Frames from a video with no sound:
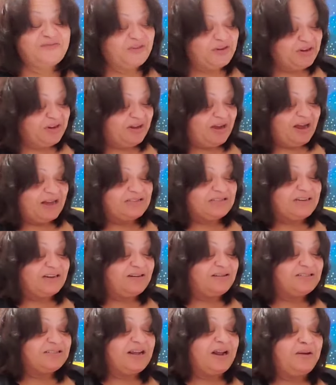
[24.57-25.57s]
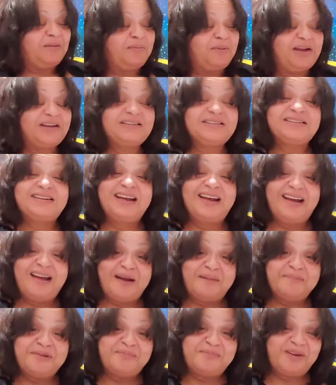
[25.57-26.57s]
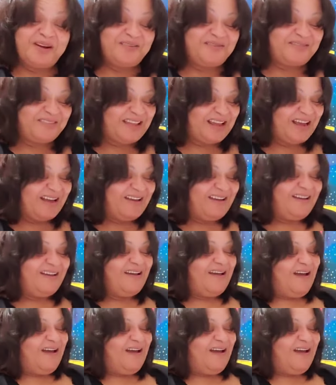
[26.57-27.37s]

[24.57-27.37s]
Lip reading: for you guys that are celebrating today. Happy birthday.